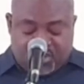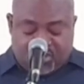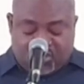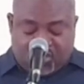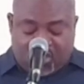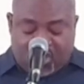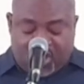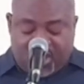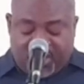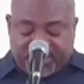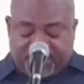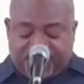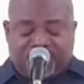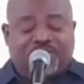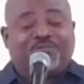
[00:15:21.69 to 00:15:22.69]
God
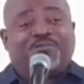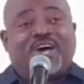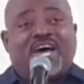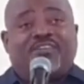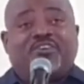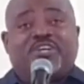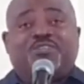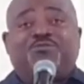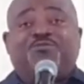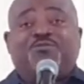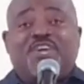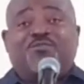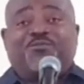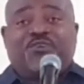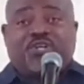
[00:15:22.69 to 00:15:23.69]
the Father is
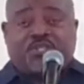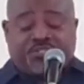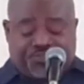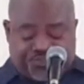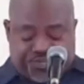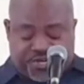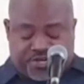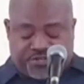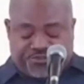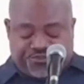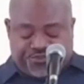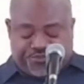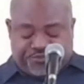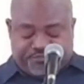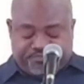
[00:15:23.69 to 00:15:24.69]
faithful, church.